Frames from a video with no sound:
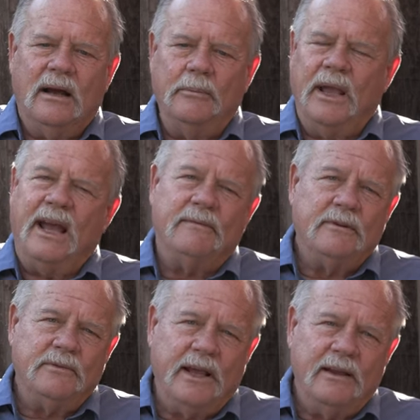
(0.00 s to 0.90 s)
On behalf
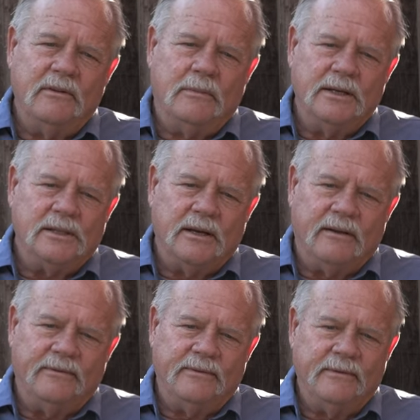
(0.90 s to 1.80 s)
of Dave and myself,